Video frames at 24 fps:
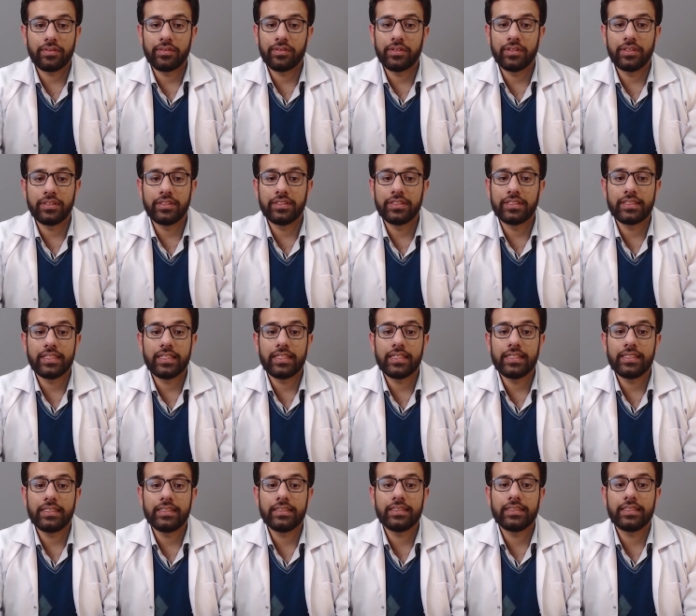
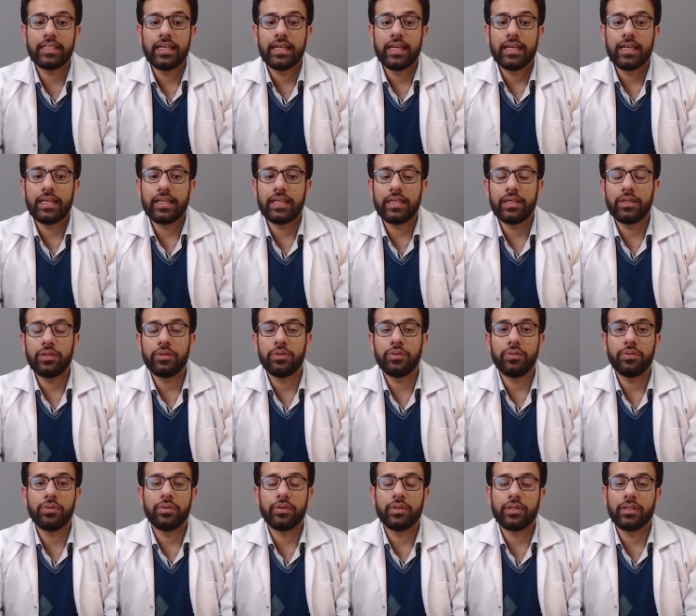results
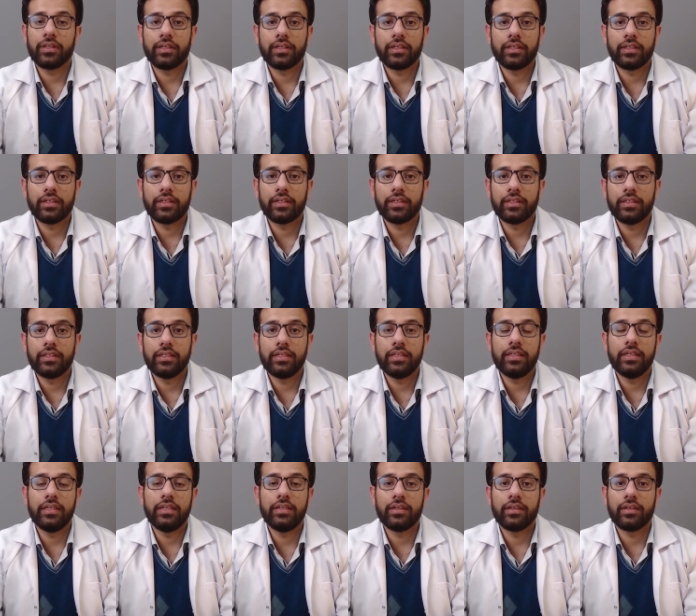into uh,
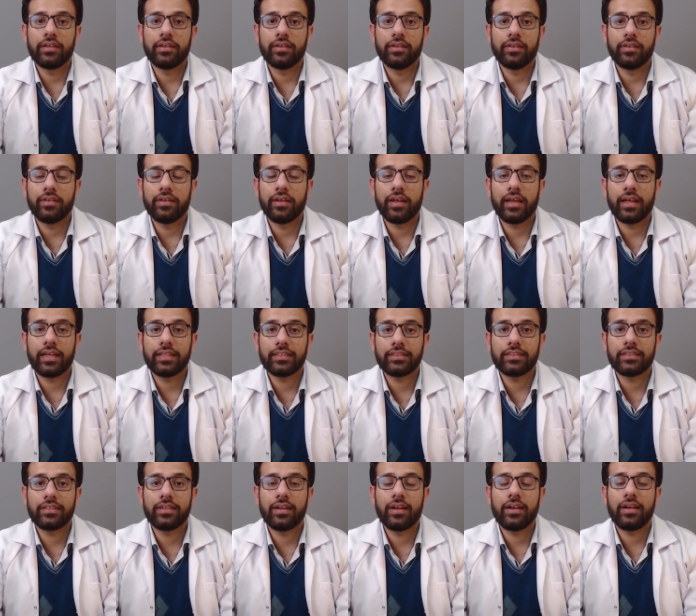the uh,
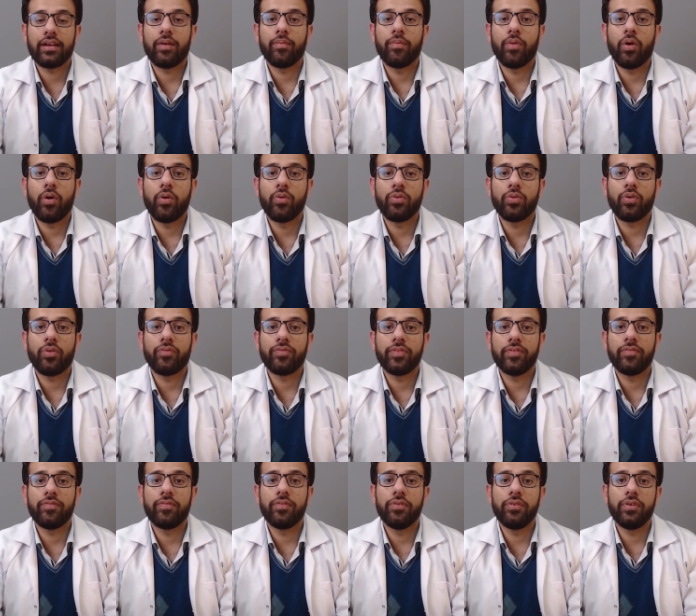extra amount of the
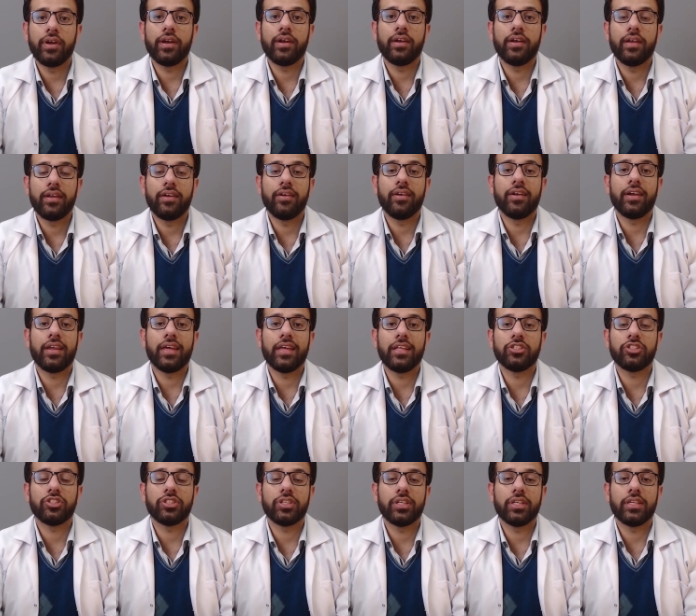fluid
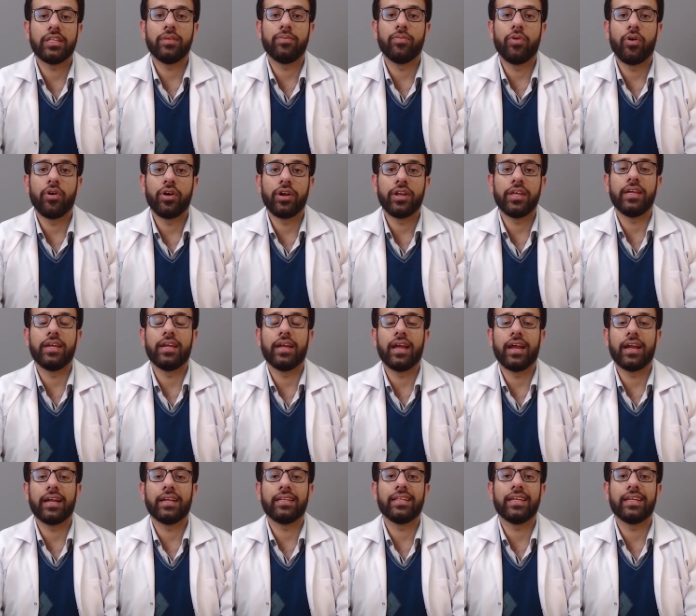retention in the body,
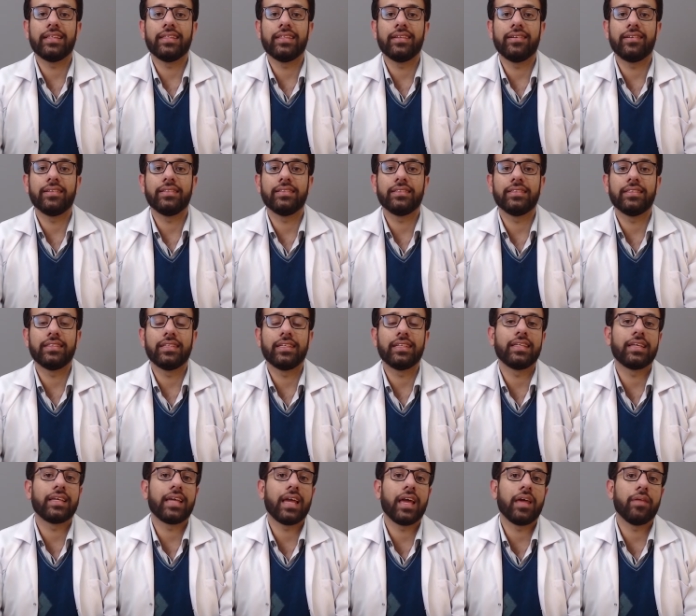and then there is
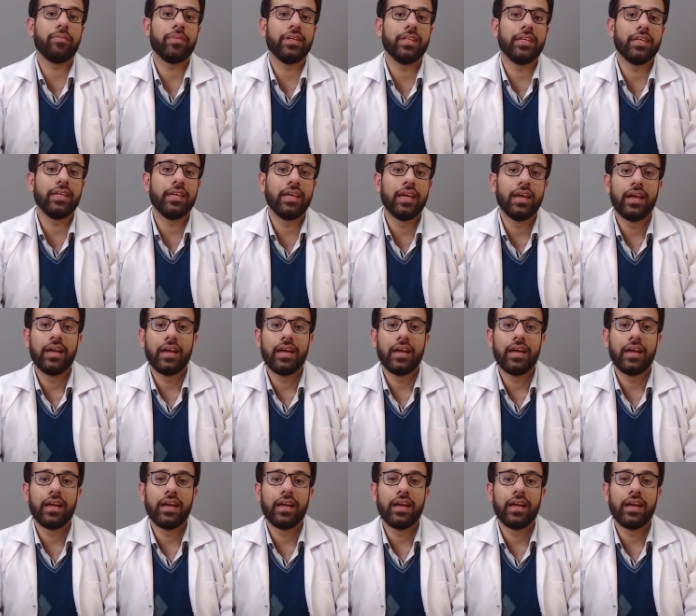can be the